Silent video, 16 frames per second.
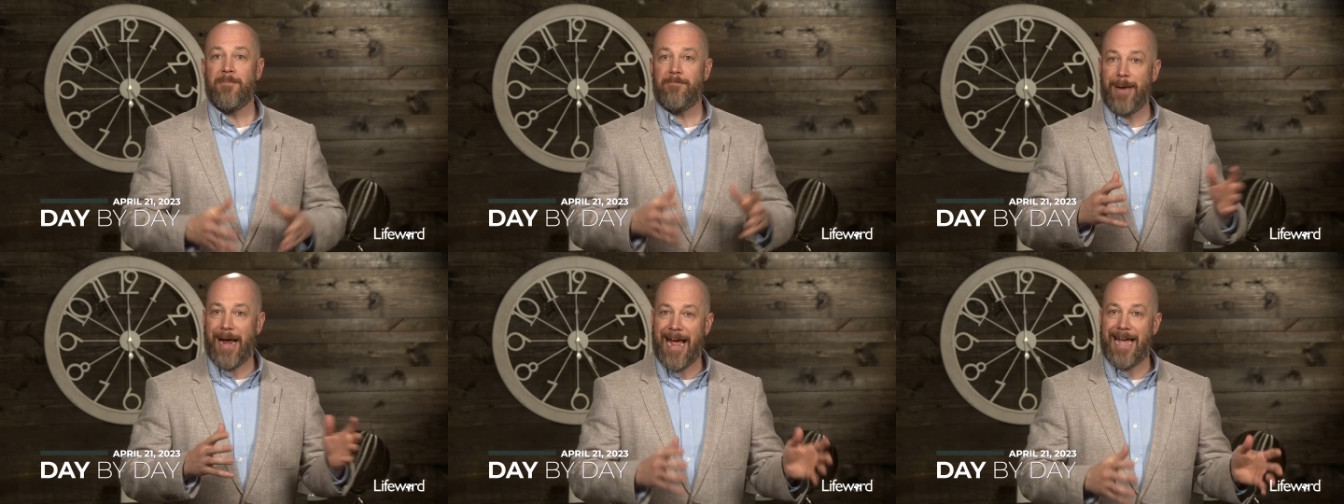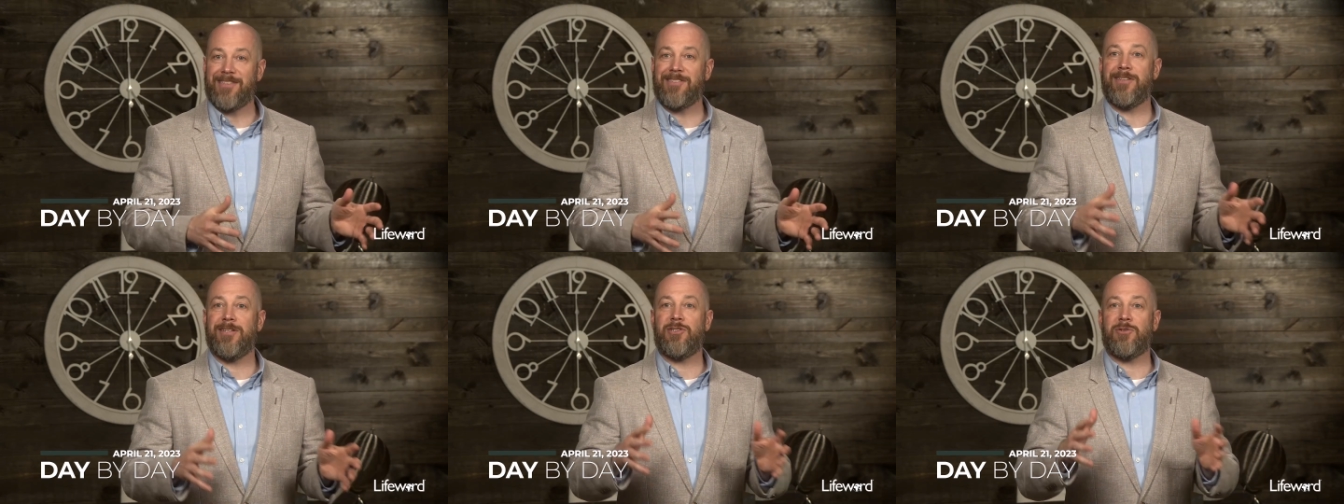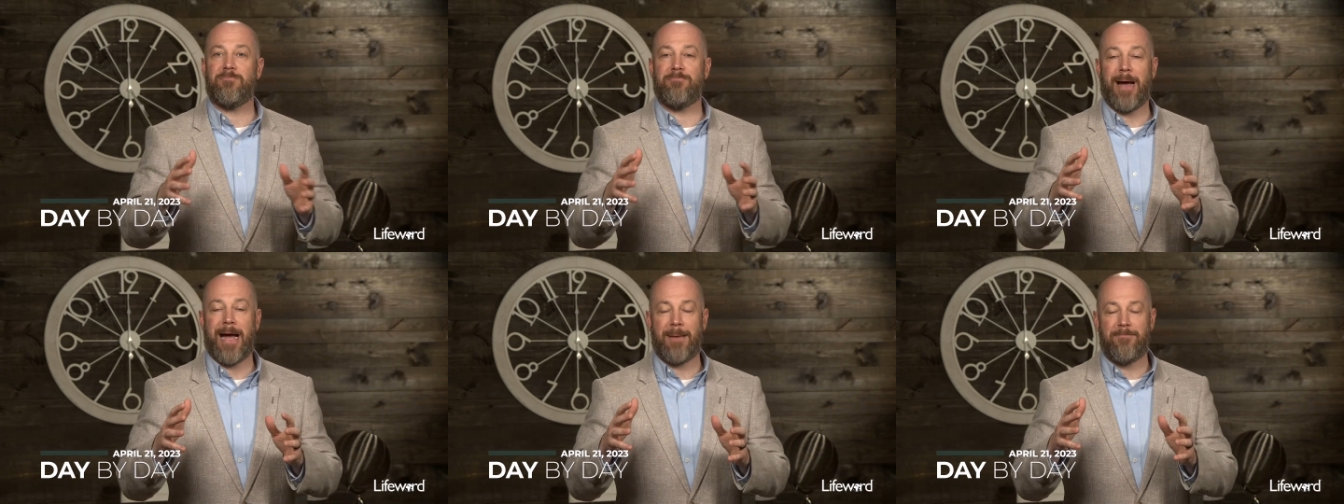passage
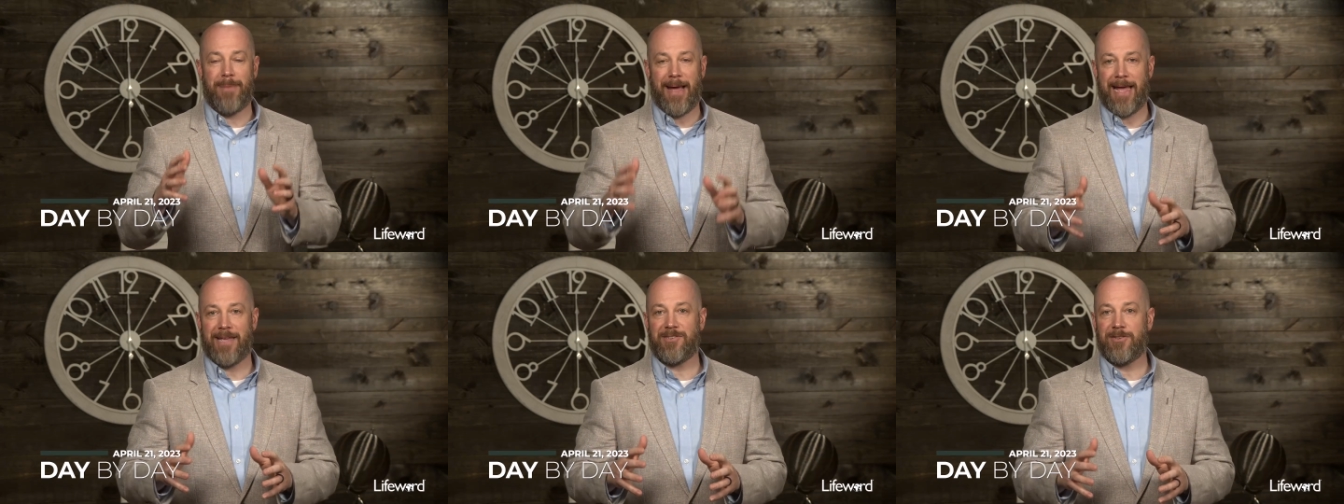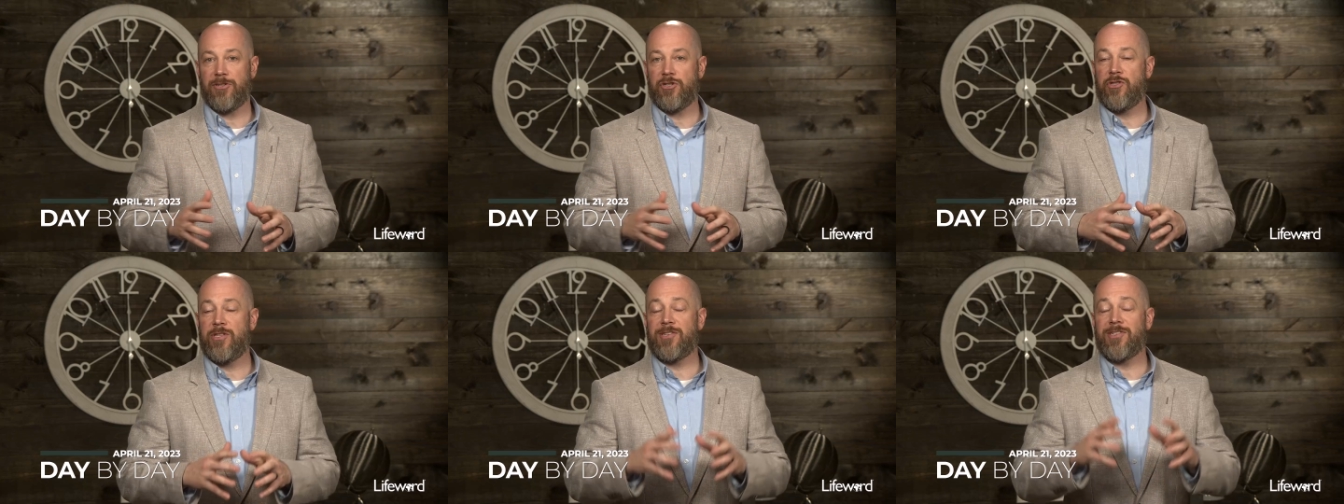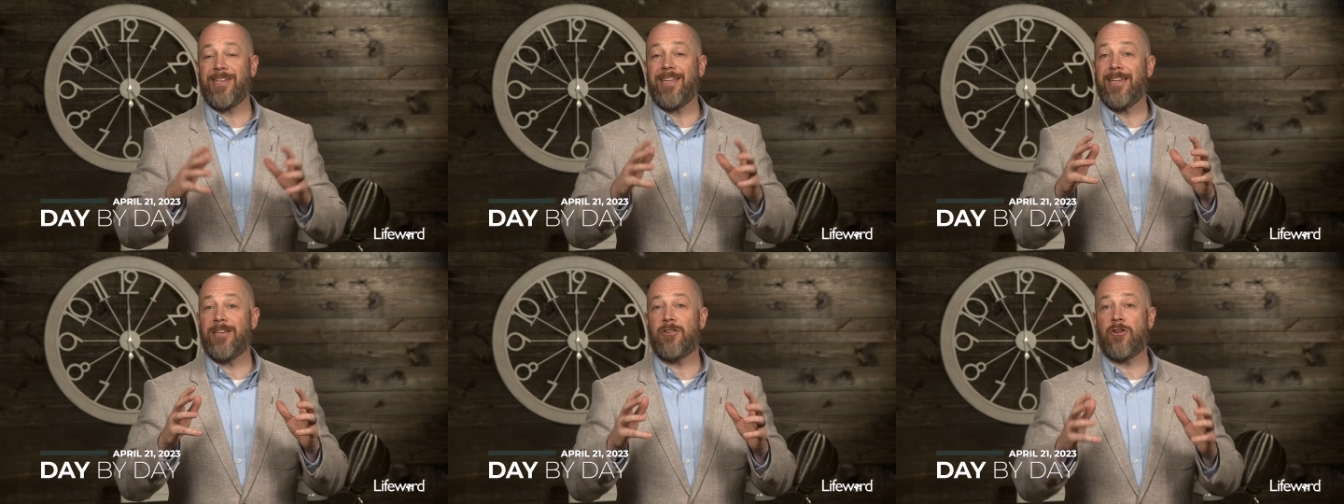by passage this
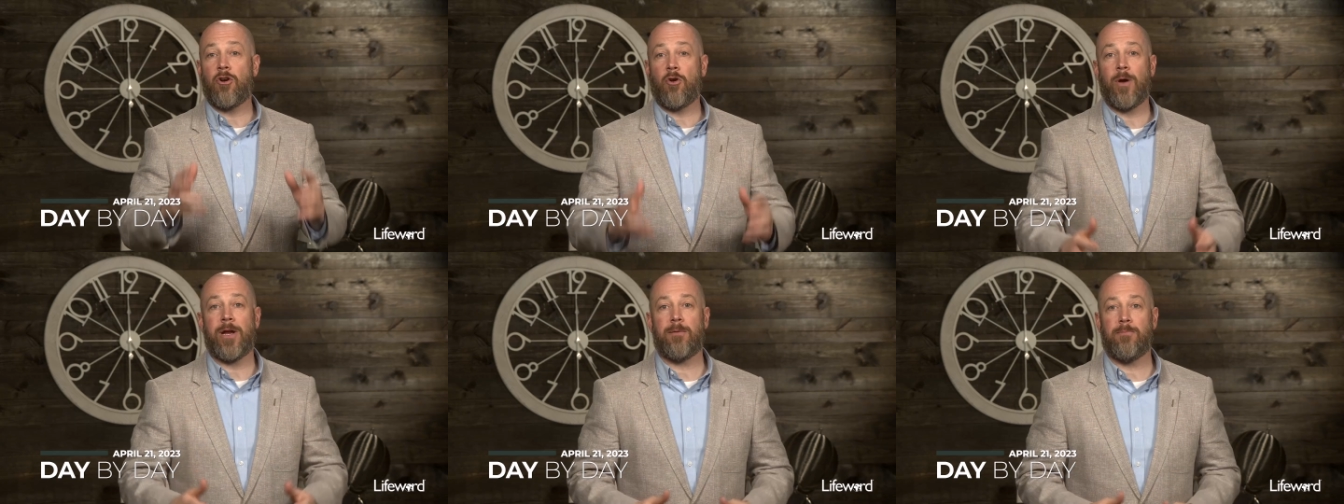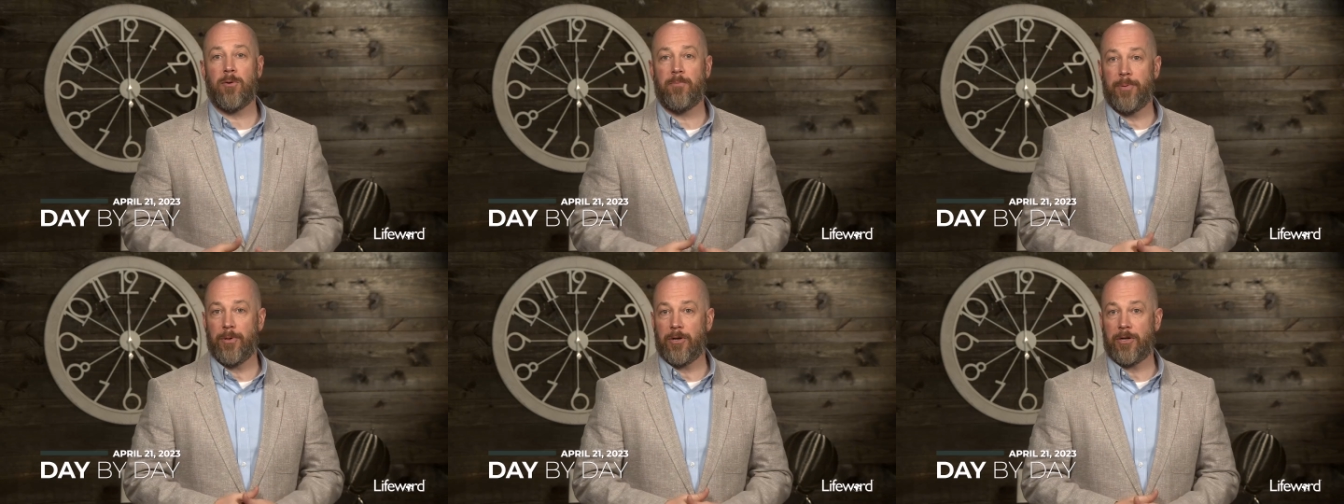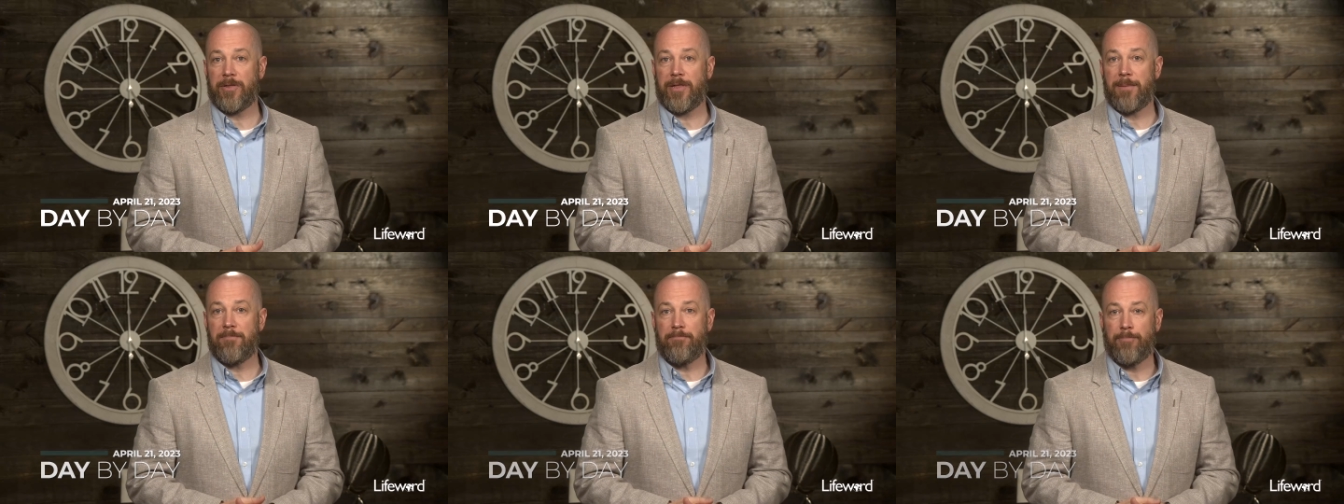incredible book
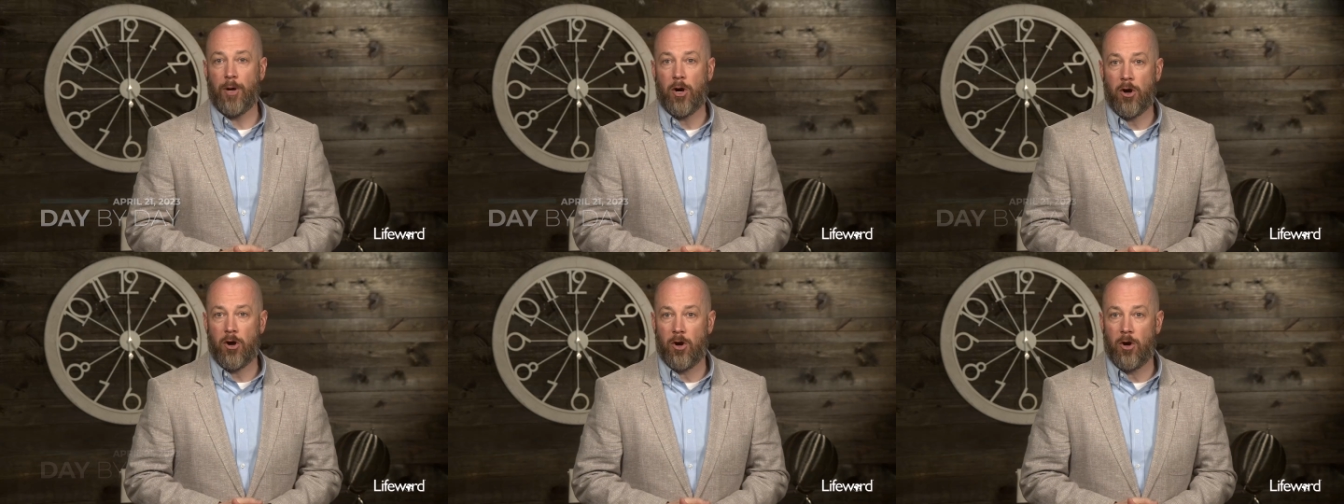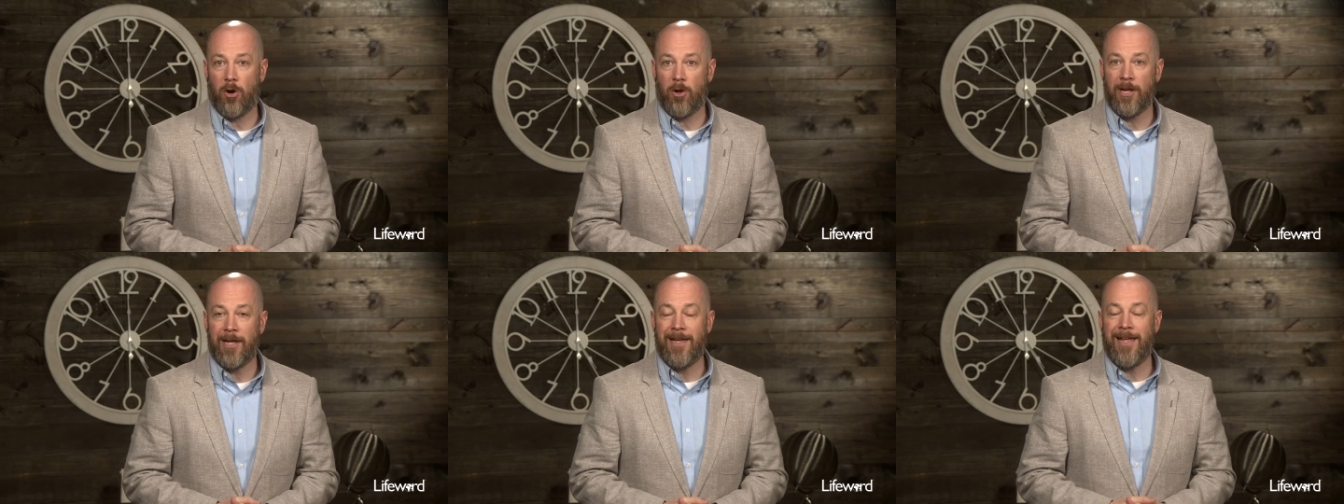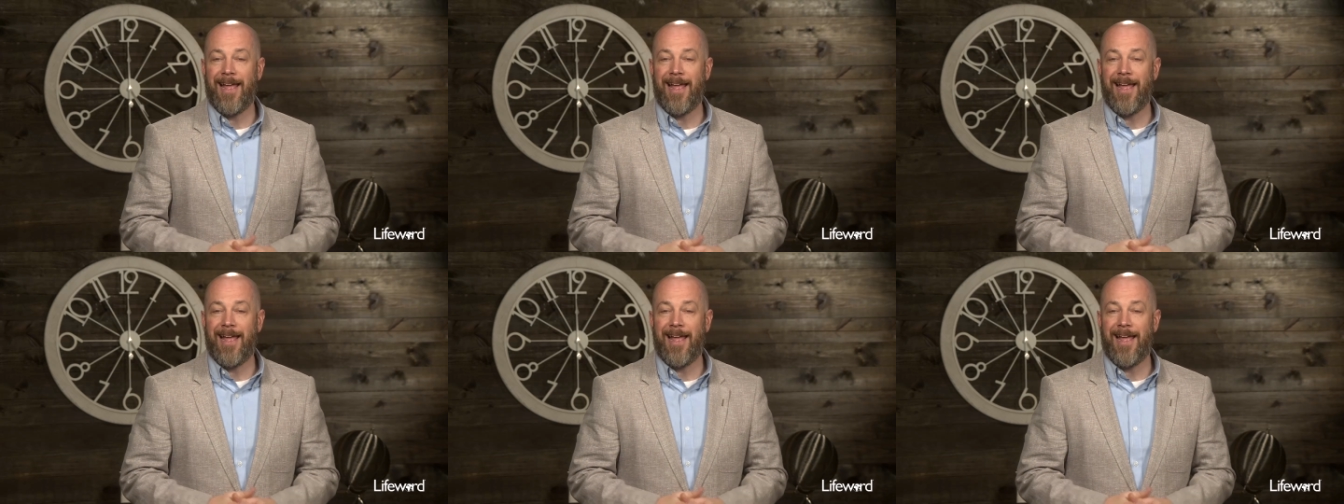that Paul